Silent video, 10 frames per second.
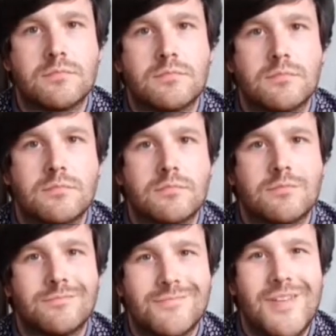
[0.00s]

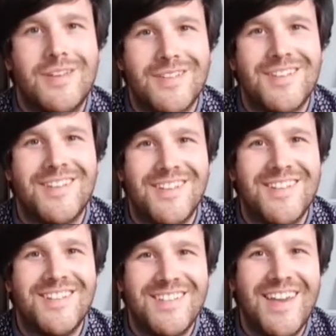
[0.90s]

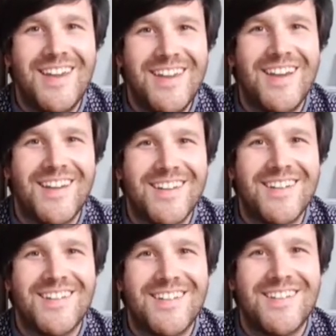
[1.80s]

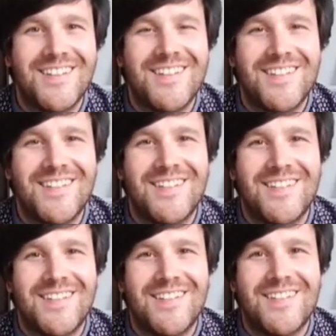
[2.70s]

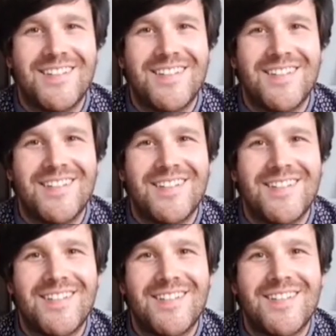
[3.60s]

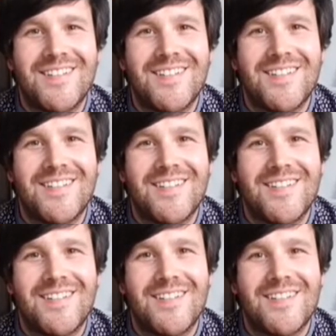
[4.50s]

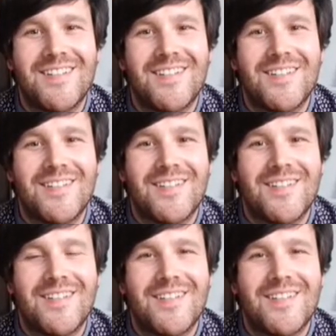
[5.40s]
(not speaking)